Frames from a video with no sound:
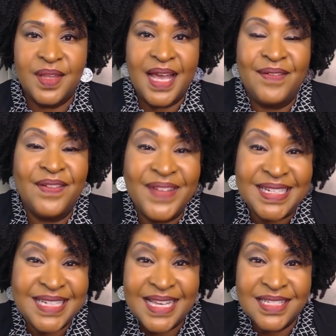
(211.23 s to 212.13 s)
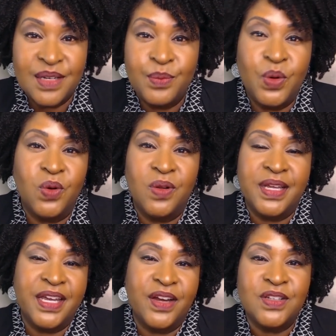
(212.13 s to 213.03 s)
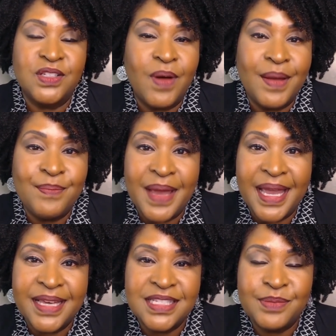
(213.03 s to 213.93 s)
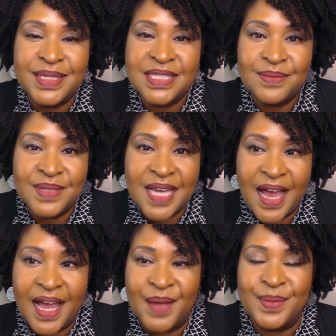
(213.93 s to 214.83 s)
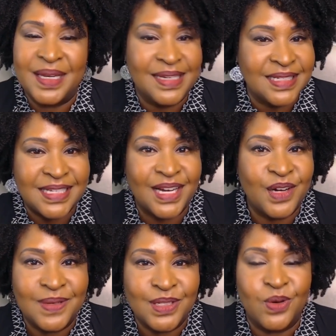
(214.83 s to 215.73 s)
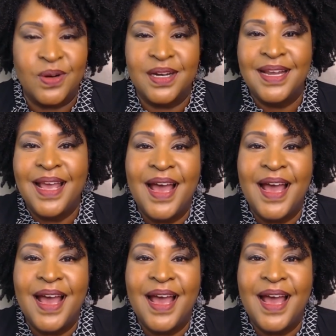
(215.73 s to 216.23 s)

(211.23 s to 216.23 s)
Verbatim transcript: I have a fantastic pool here, so I may spend some time. It looks like a resort.